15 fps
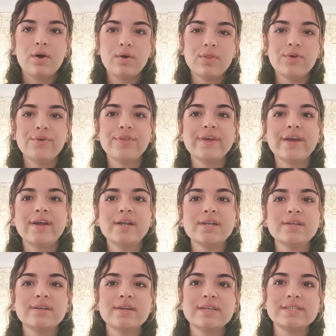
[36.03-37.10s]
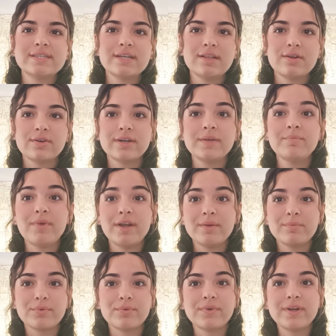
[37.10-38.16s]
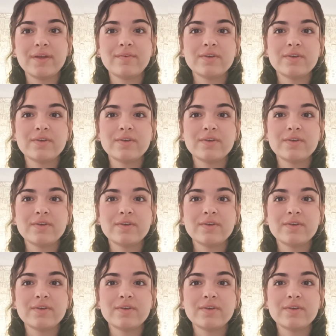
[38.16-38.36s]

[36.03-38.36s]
although they are still learning but improving